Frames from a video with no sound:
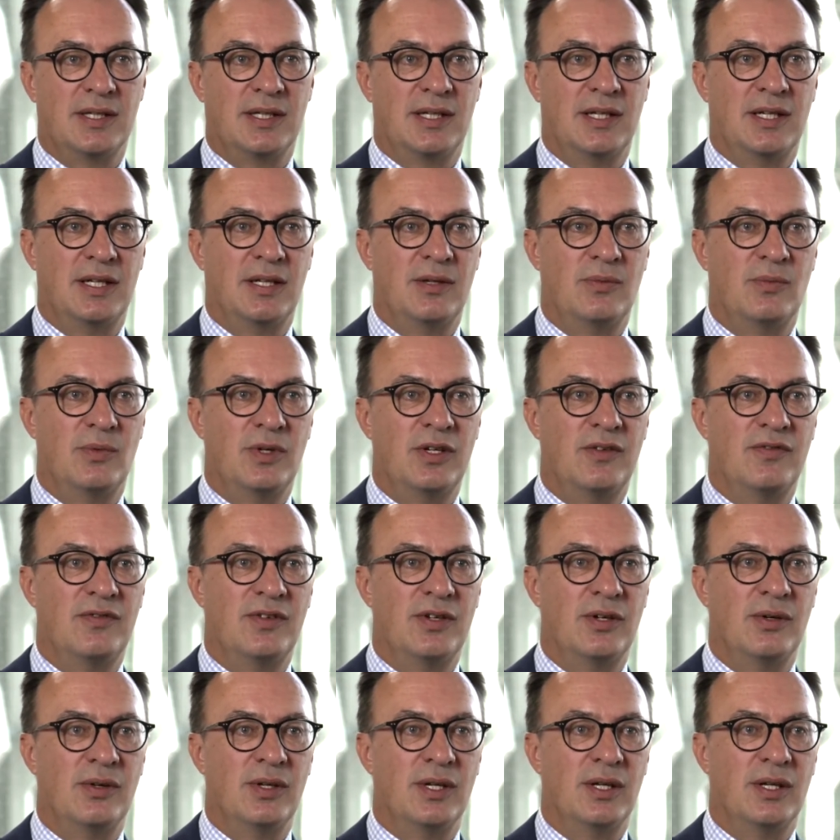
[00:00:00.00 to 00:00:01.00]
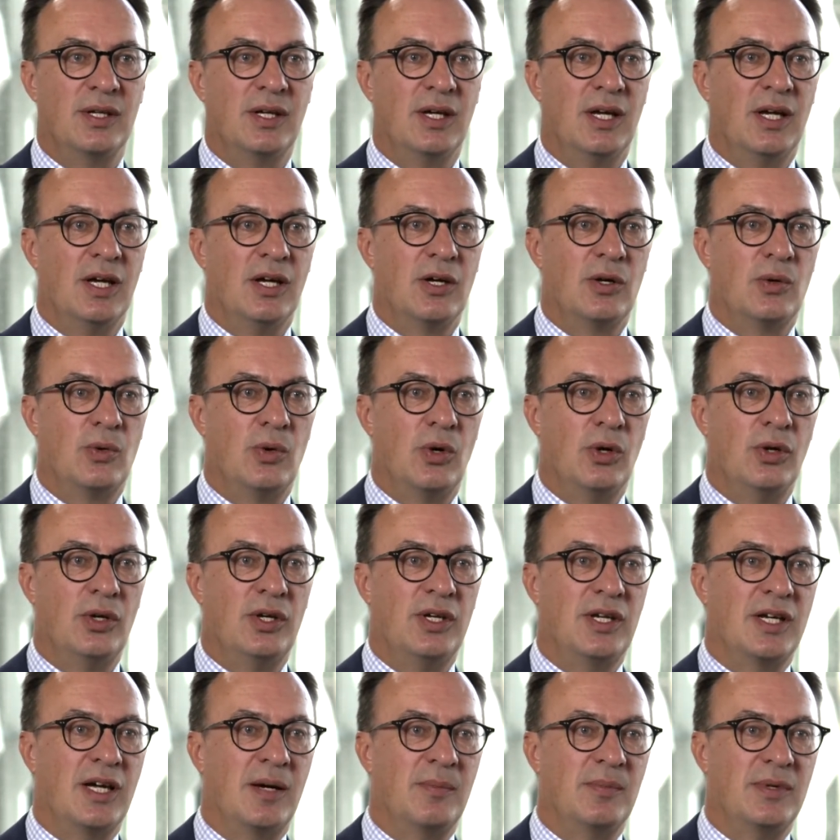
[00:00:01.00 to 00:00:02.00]
and we feel that
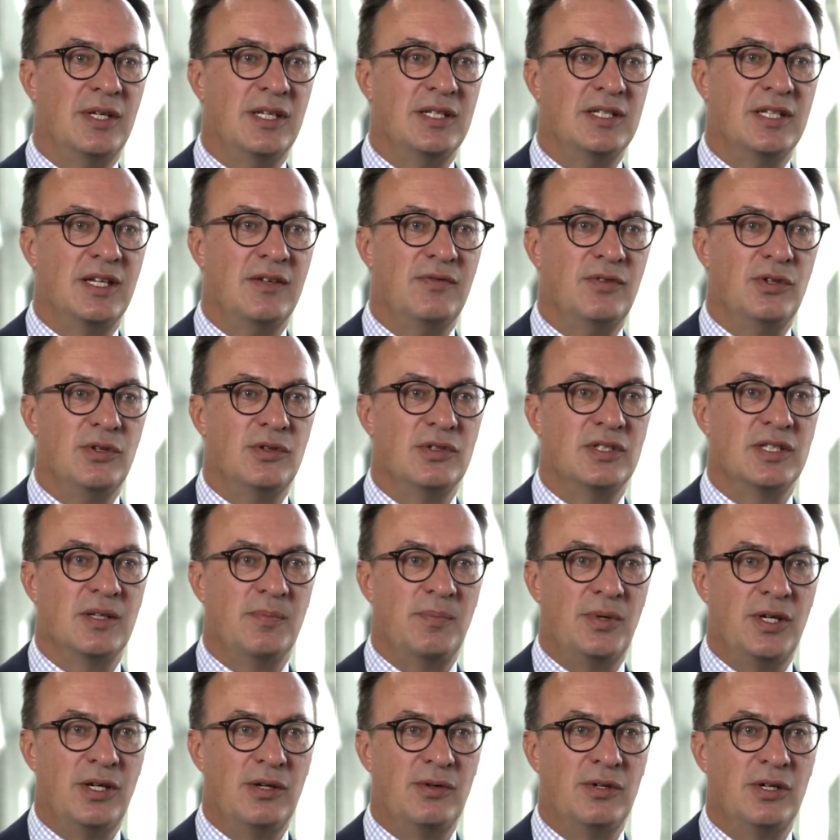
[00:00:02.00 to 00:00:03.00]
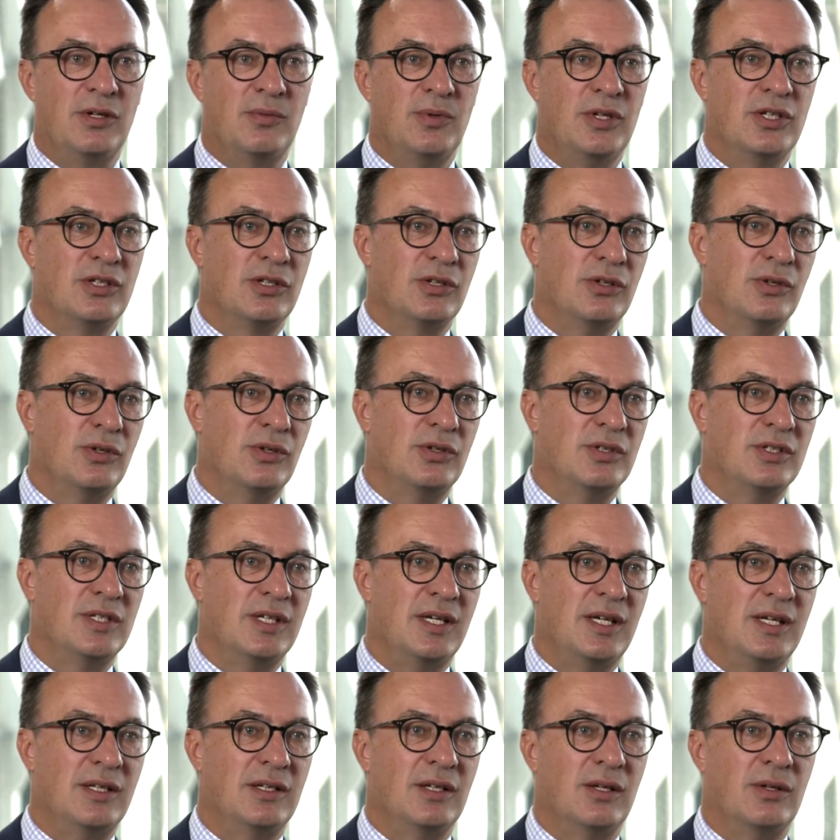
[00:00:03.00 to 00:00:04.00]
quality companies give you superior returns
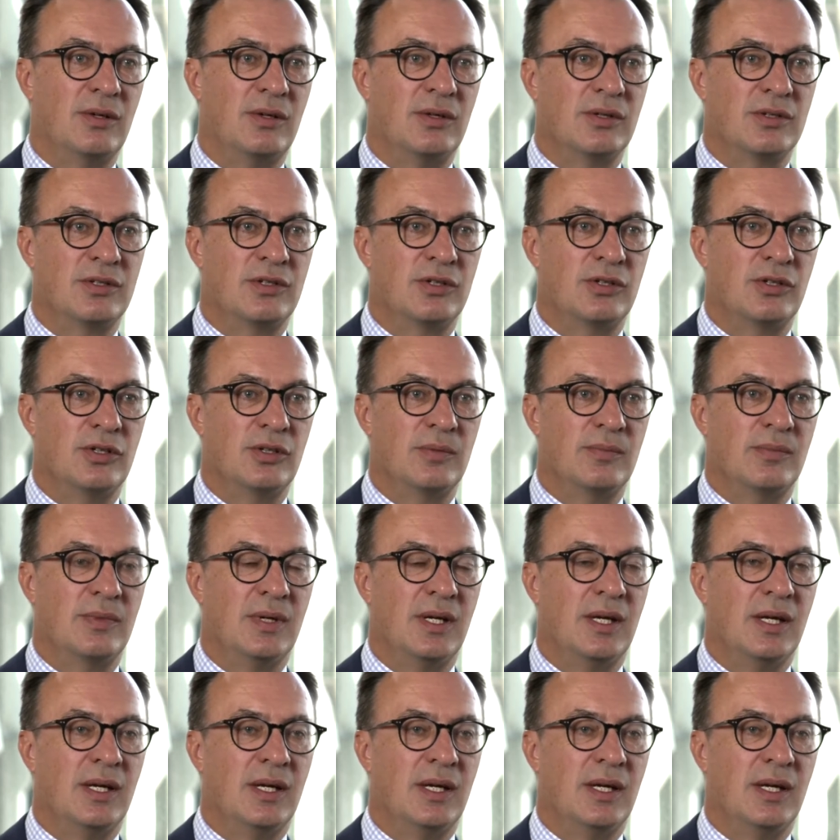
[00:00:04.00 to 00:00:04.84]
in the long term.